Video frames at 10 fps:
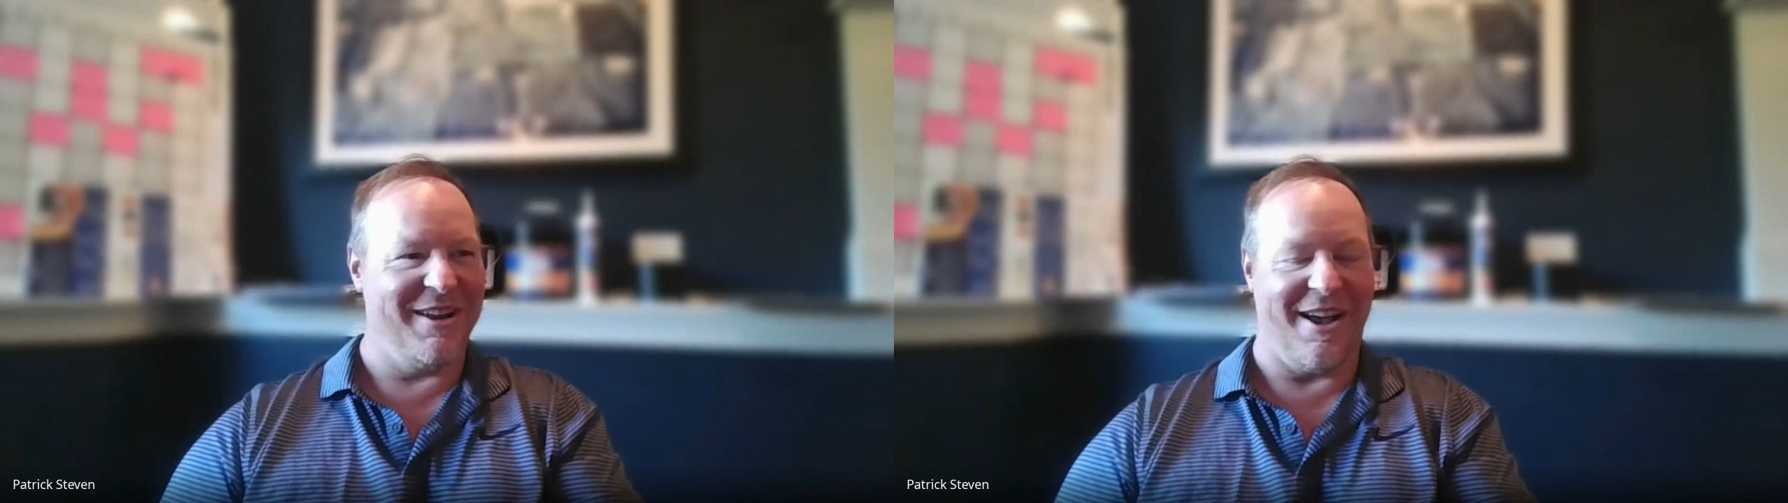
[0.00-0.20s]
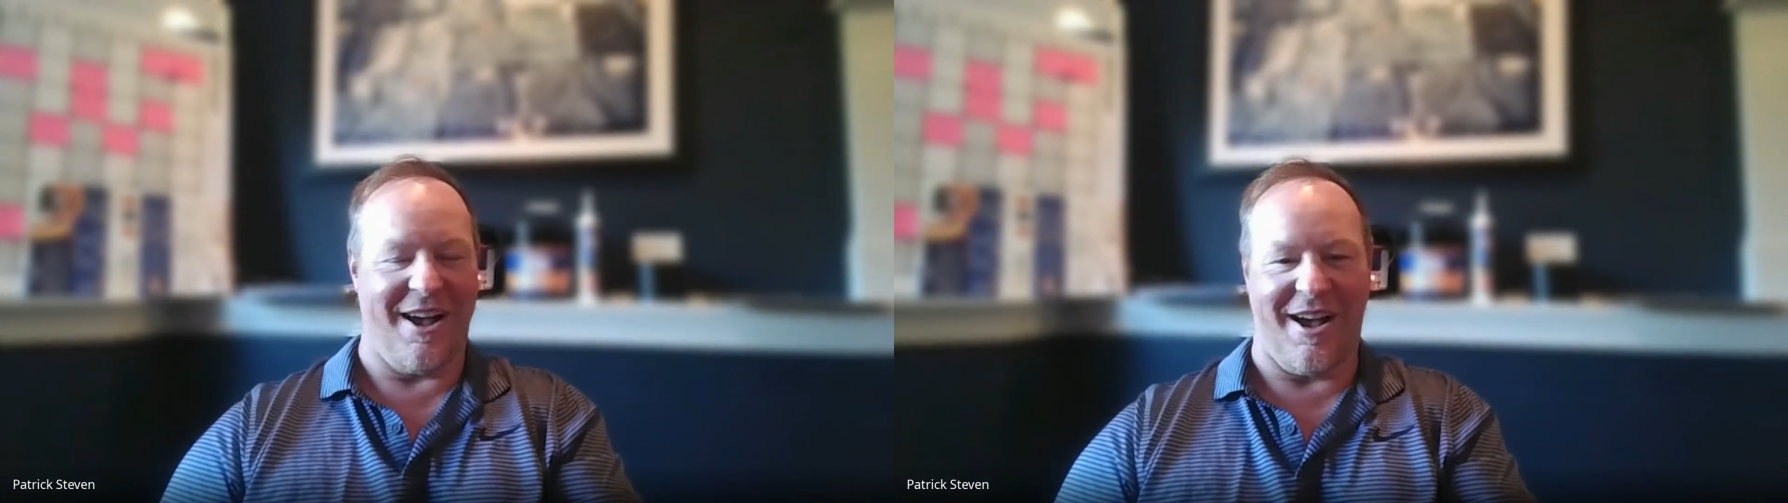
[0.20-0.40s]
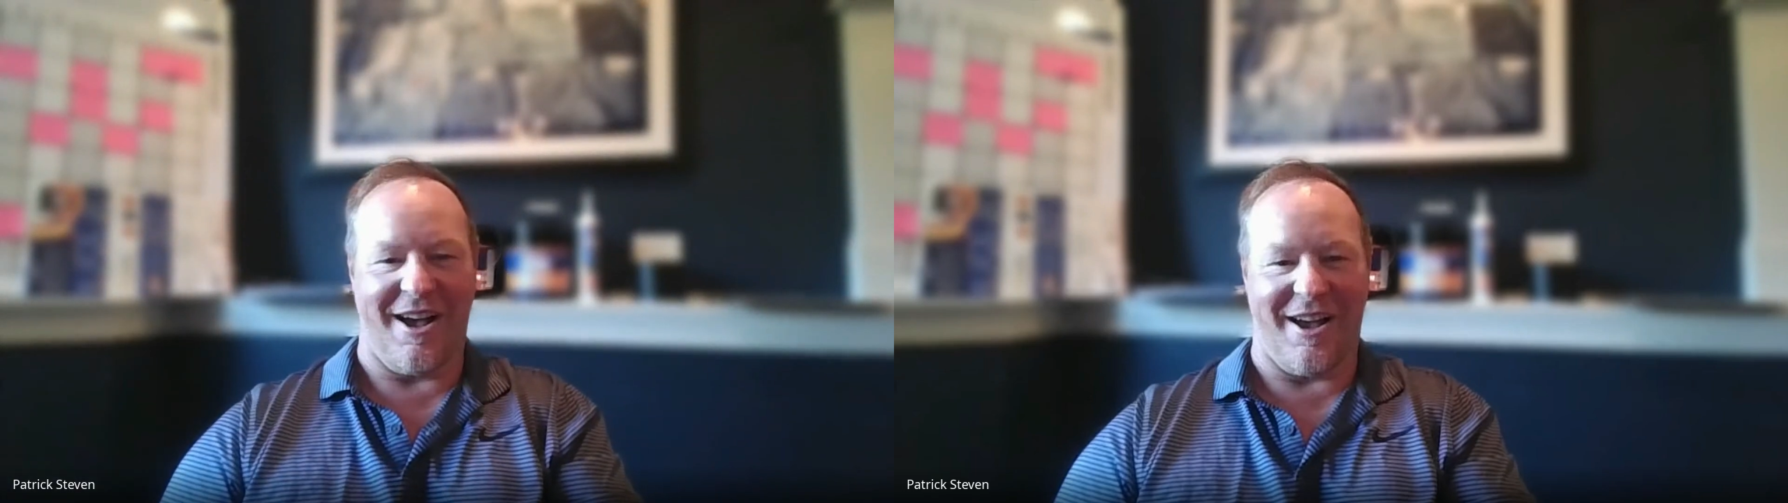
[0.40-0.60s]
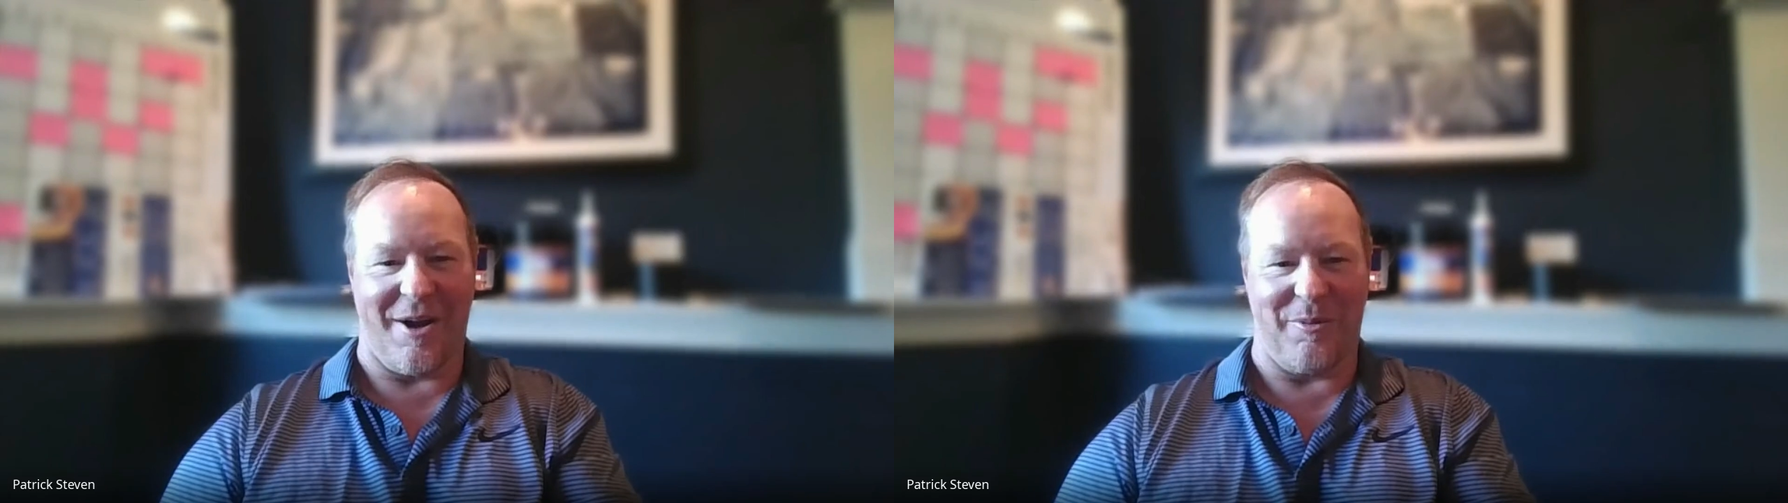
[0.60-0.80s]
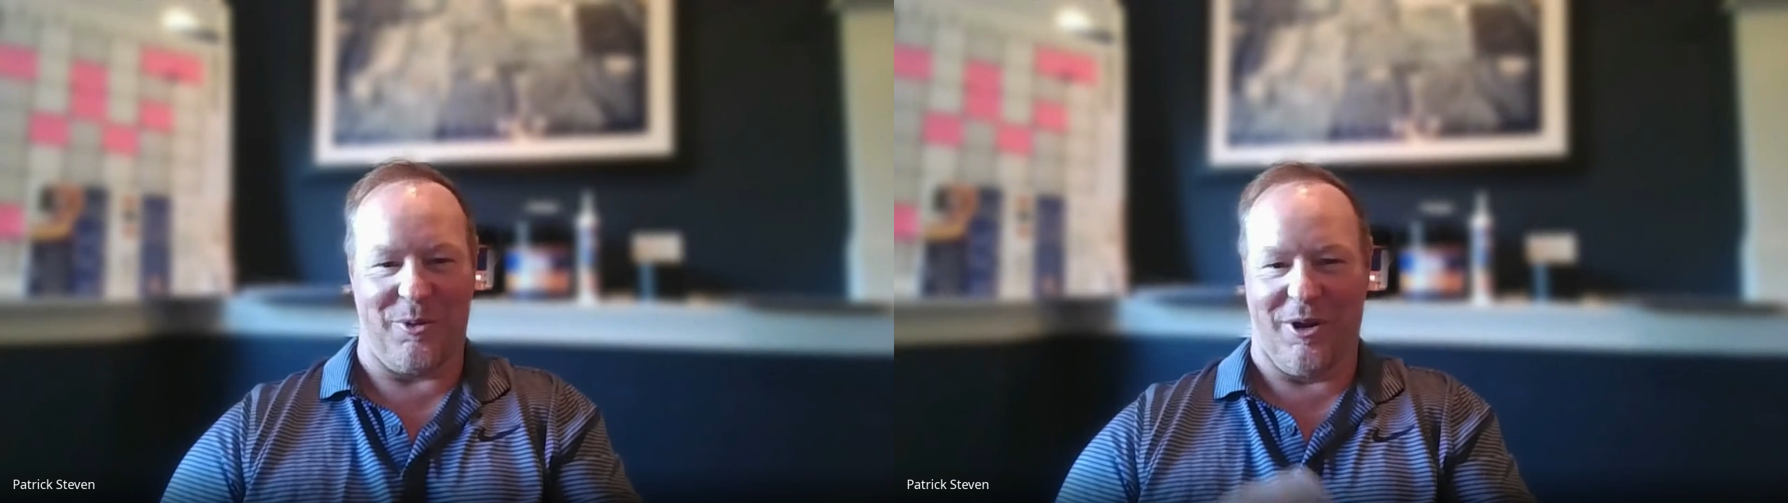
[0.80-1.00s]
I
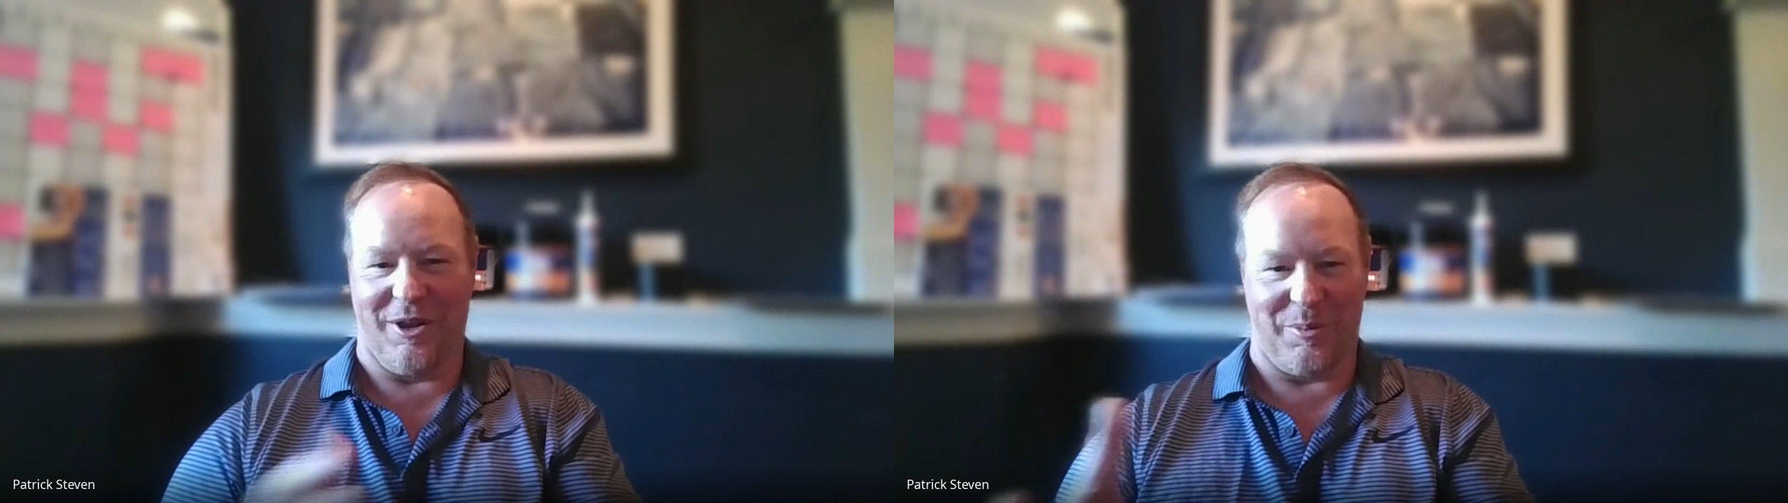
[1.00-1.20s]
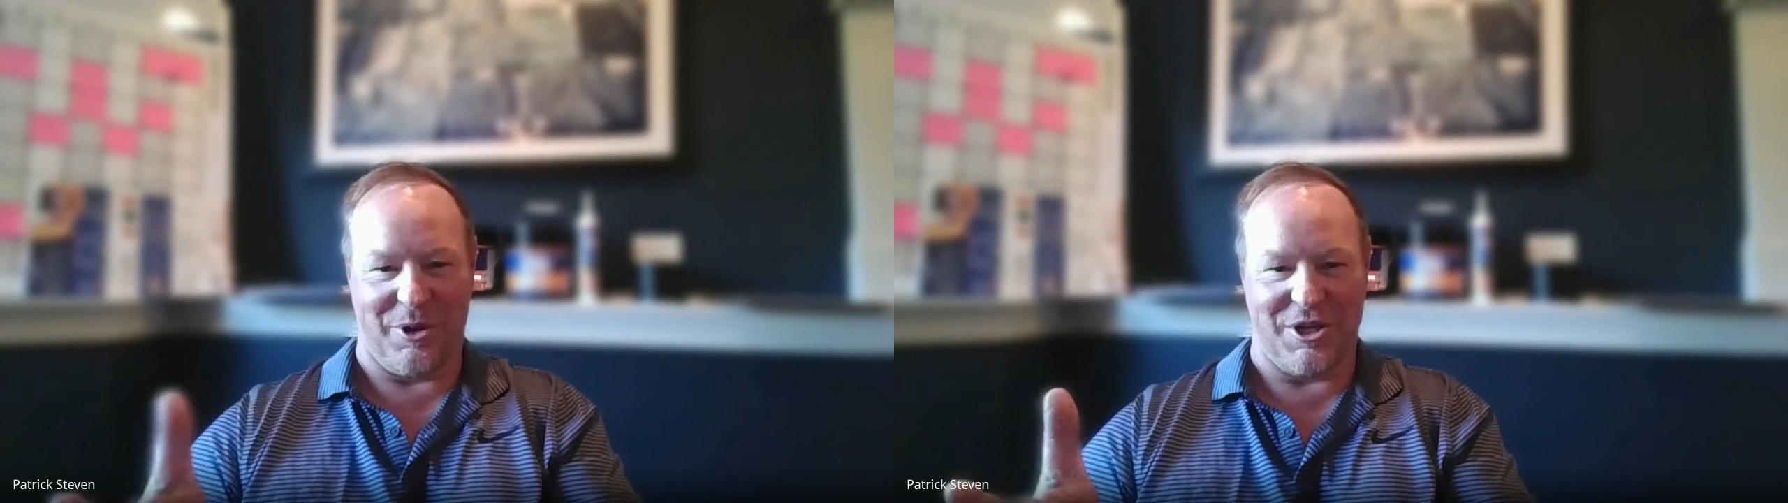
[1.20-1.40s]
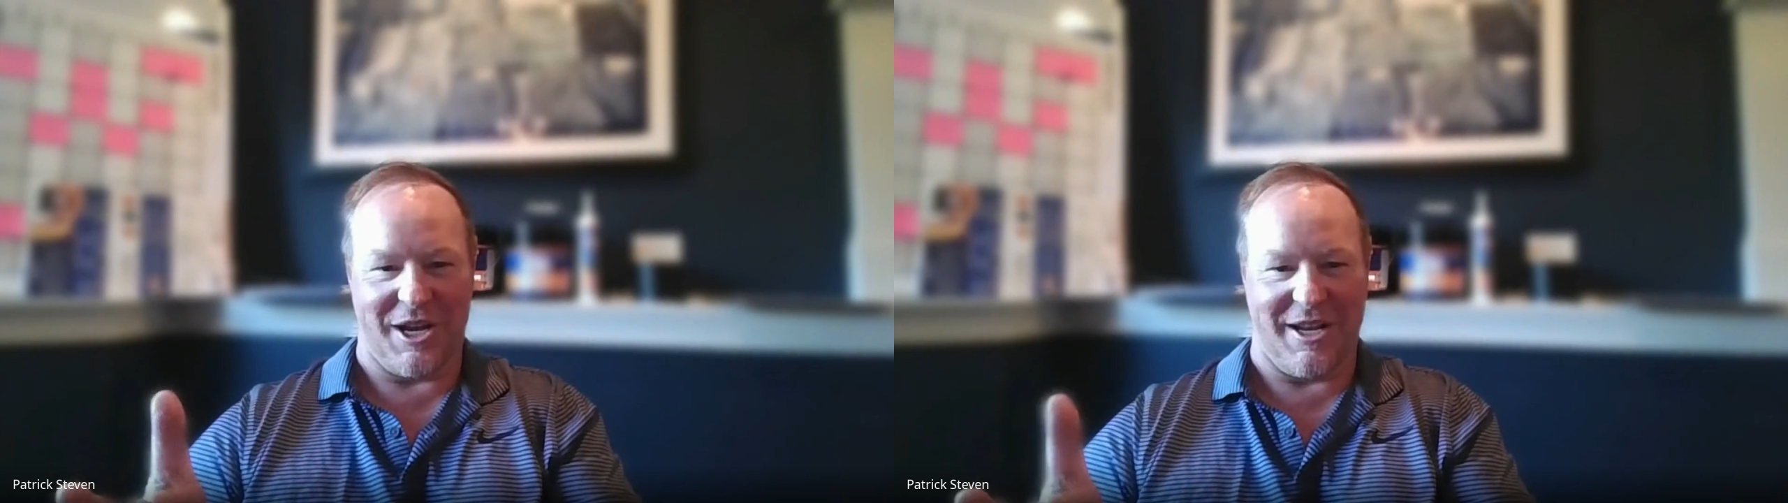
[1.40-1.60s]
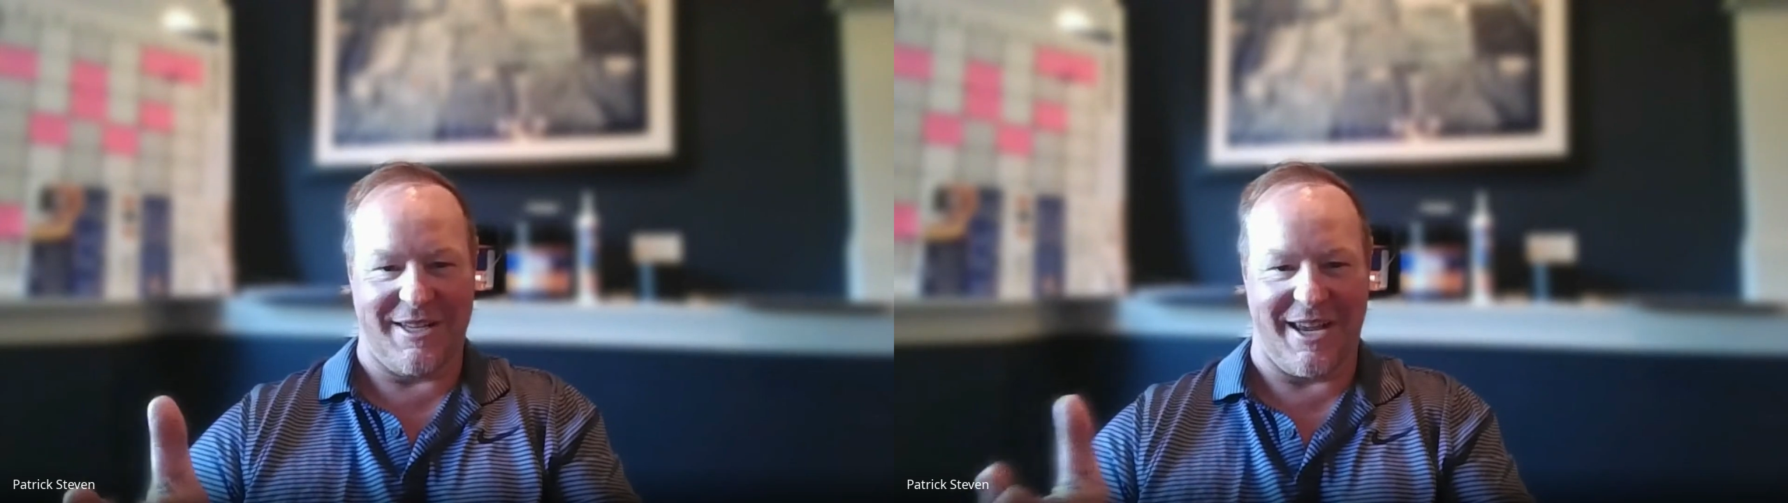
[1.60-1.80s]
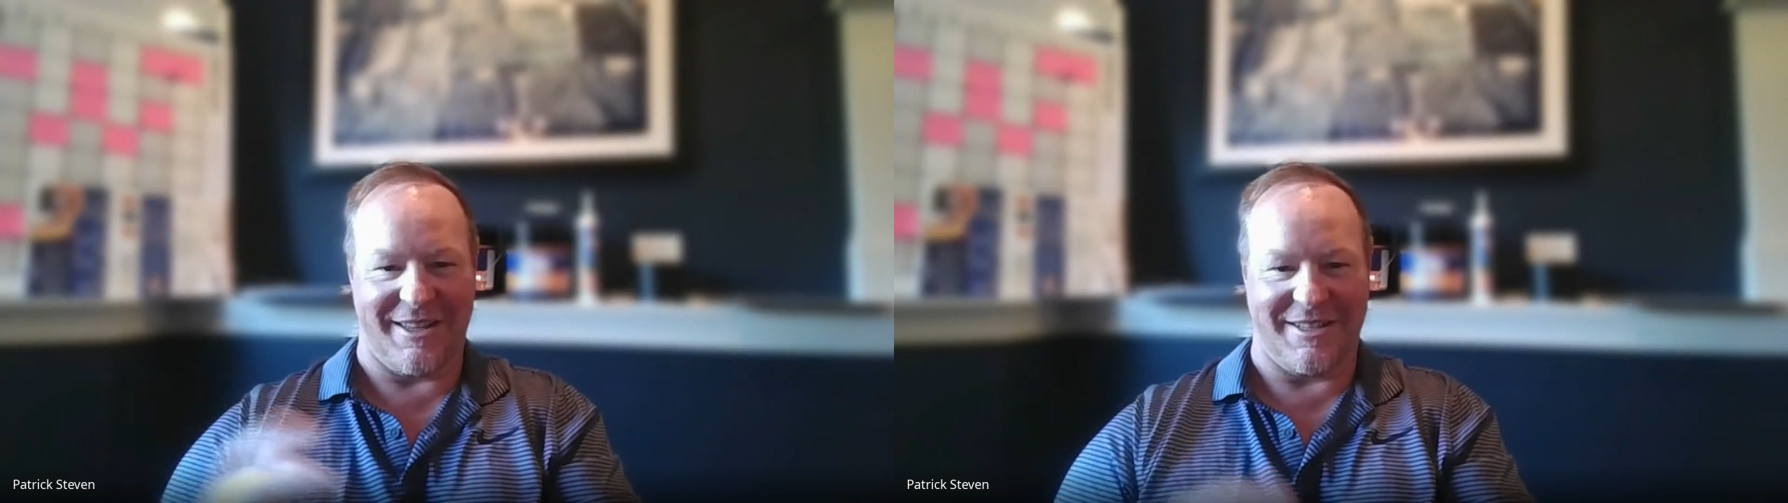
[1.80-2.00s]
really appreciate you taking the